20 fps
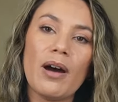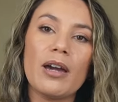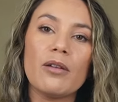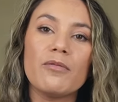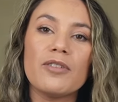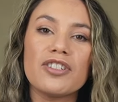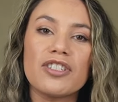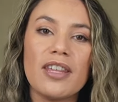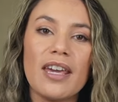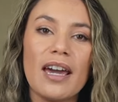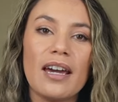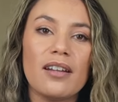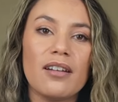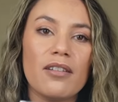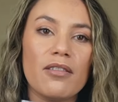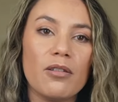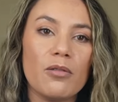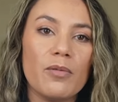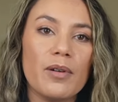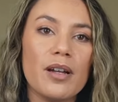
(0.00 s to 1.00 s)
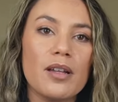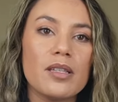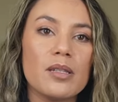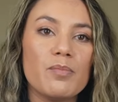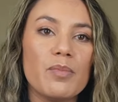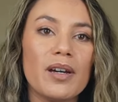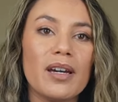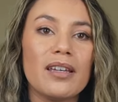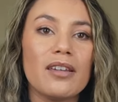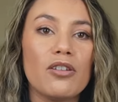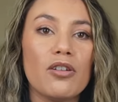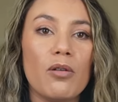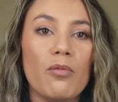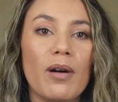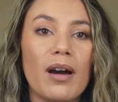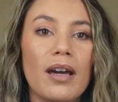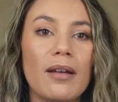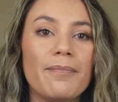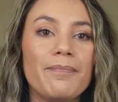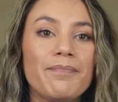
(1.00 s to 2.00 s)
I wish they had other ones, but you know
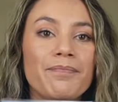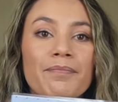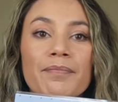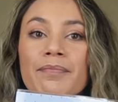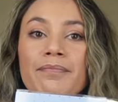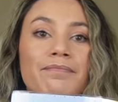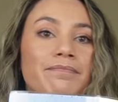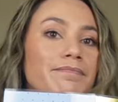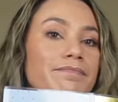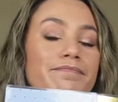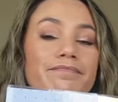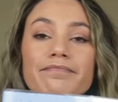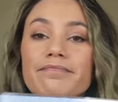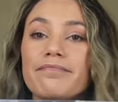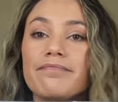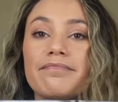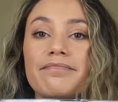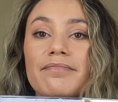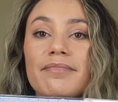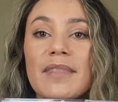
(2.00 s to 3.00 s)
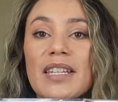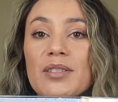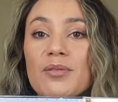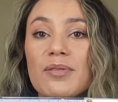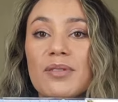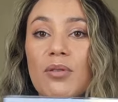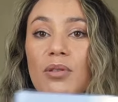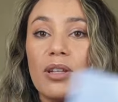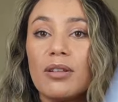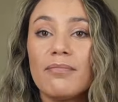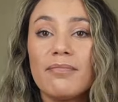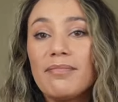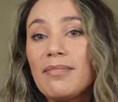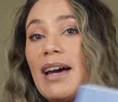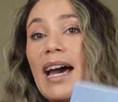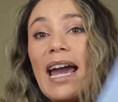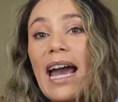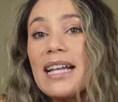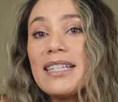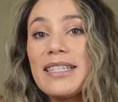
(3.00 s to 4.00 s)
what? This was the only,
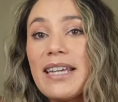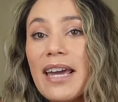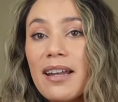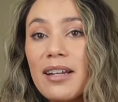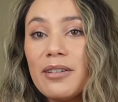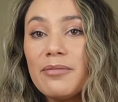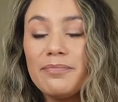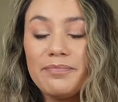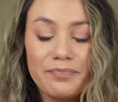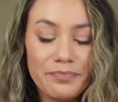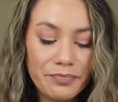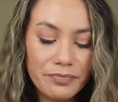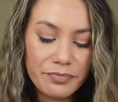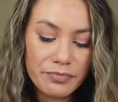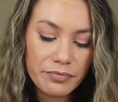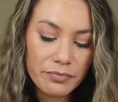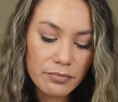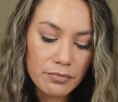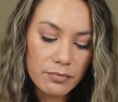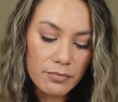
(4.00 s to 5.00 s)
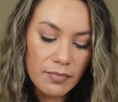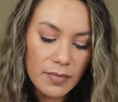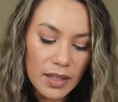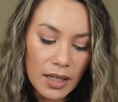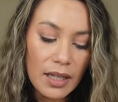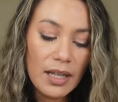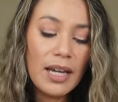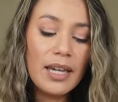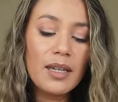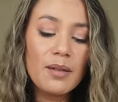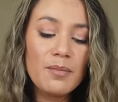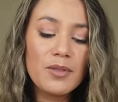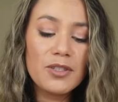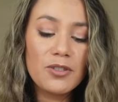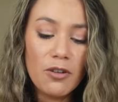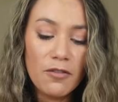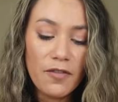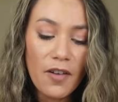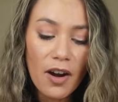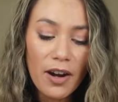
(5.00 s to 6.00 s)
I had to get it. And I am,
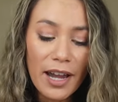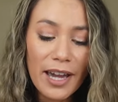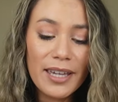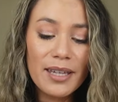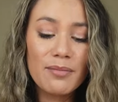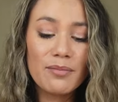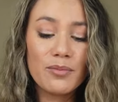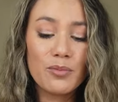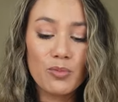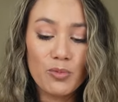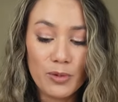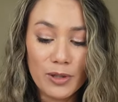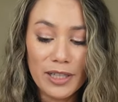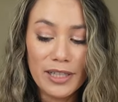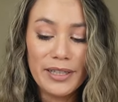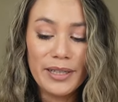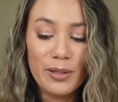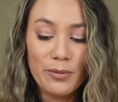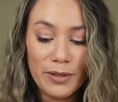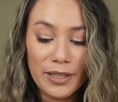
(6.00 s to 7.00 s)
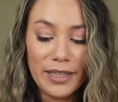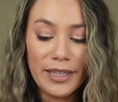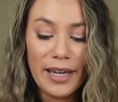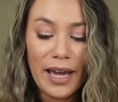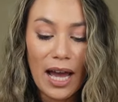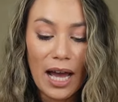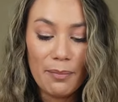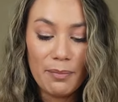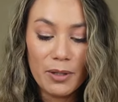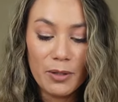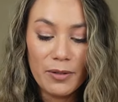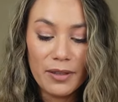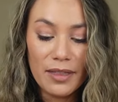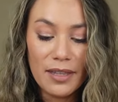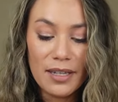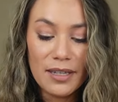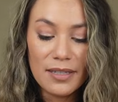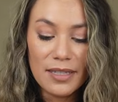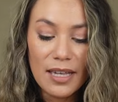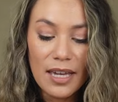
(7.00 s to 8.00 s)
so far, I am really, really happy with
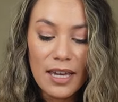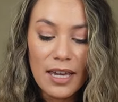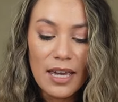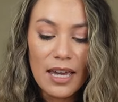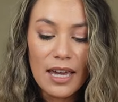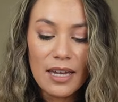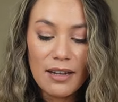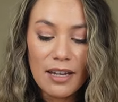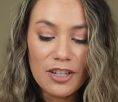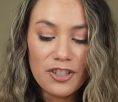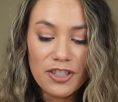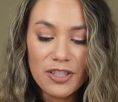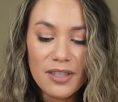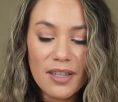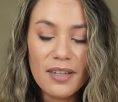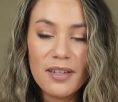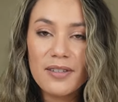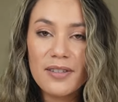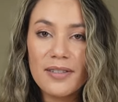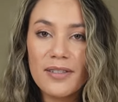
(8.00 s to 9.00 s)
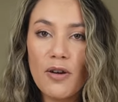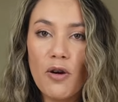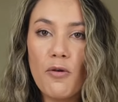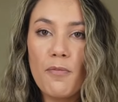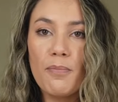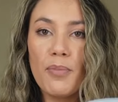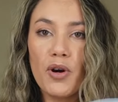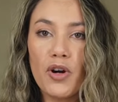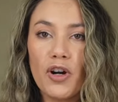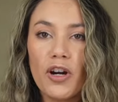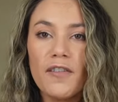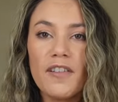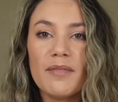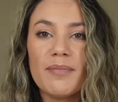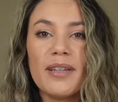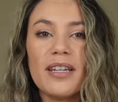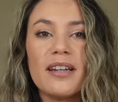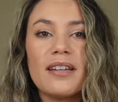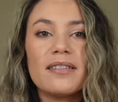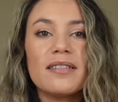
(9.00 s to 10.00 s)
this. And I just think it's so perfect
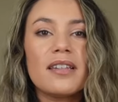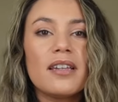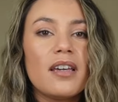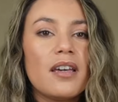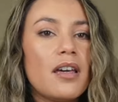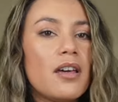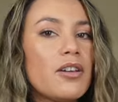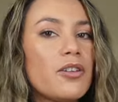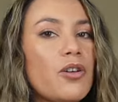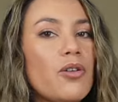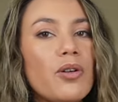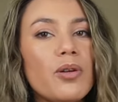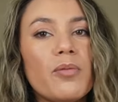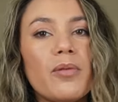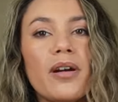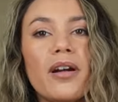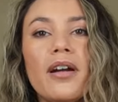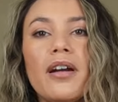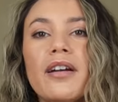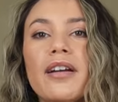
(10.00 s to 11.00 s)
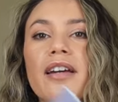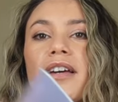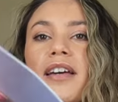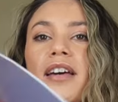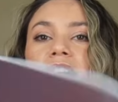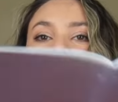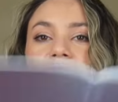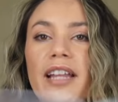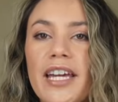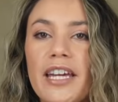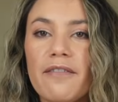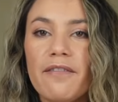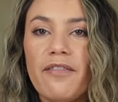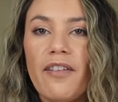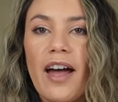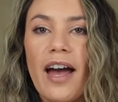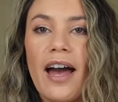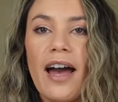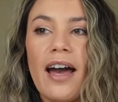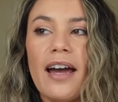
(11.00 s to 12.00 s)
because go to work, lay it
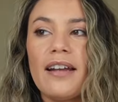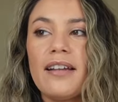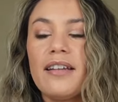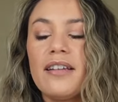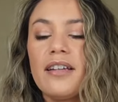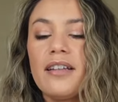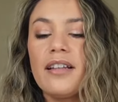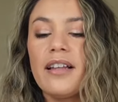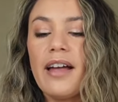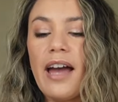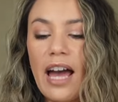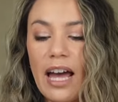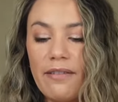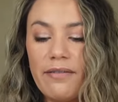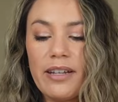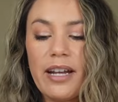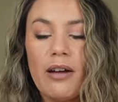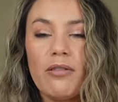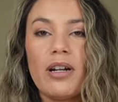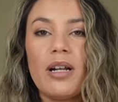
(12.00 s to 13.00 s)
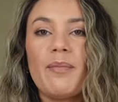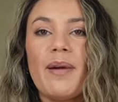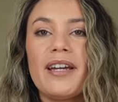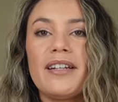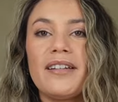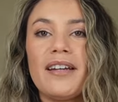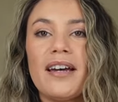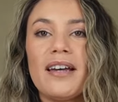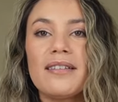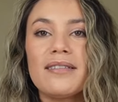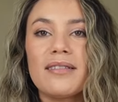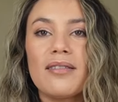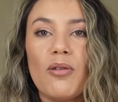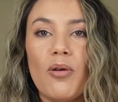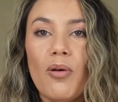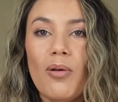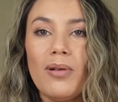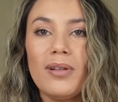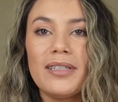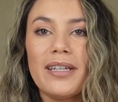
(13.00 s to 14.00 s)
flat, have it out on my desk the
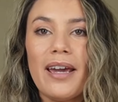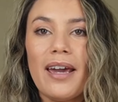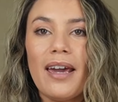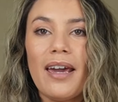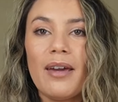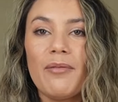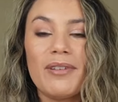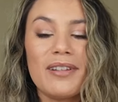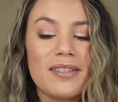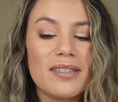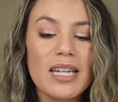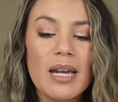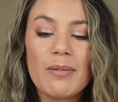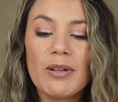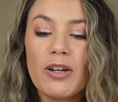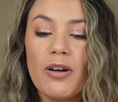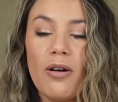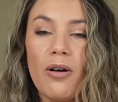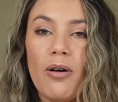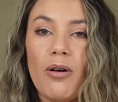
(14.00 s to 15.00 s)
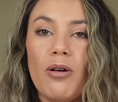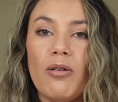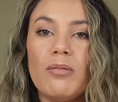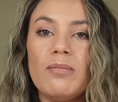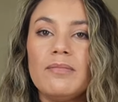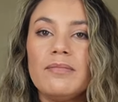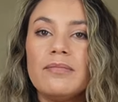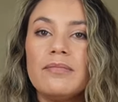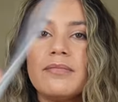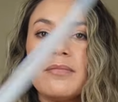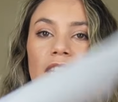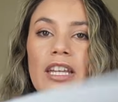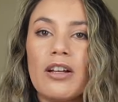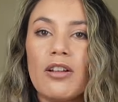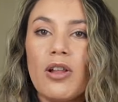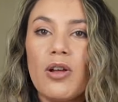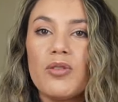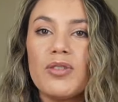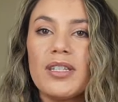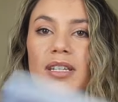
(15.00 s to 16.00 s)
whole day. When it's time to go home,
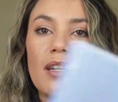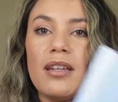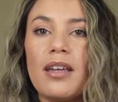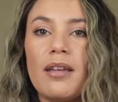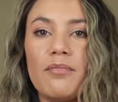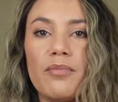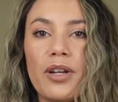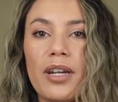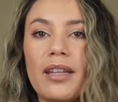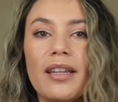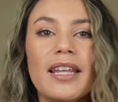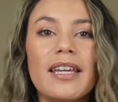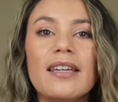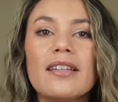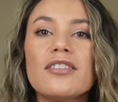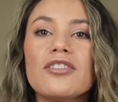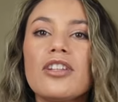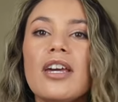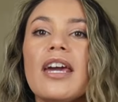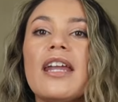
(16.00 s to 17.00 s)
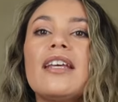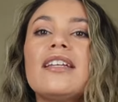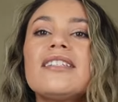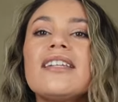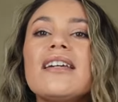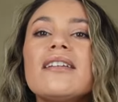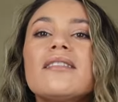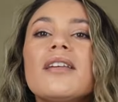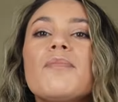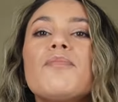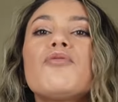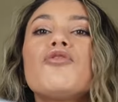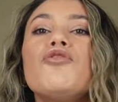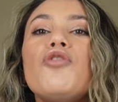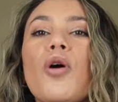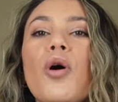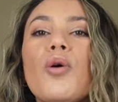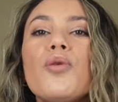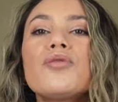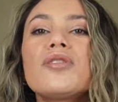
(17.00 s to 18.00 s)
close it and bring it. Like it's, and it takes up
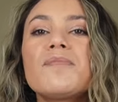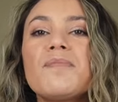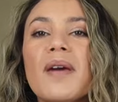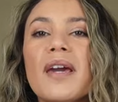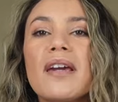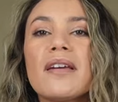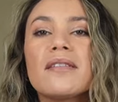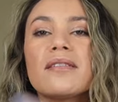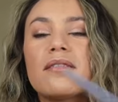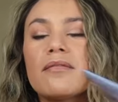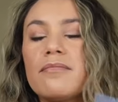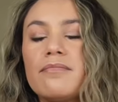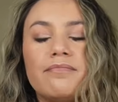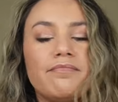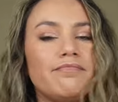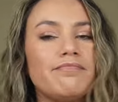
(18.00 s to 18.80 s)
no space.